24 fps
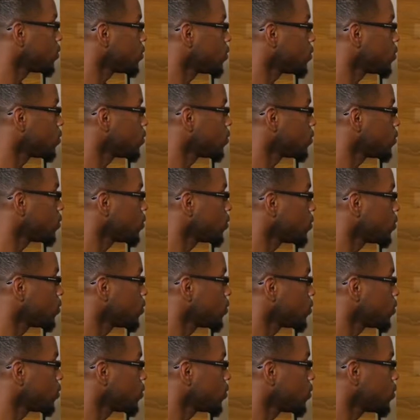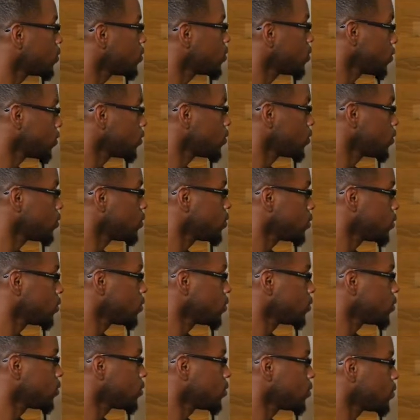
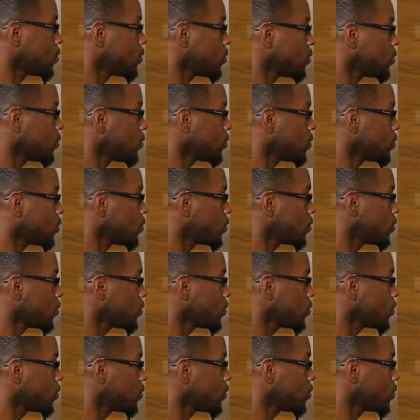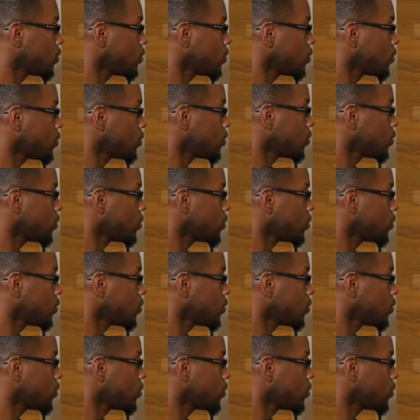[no speech]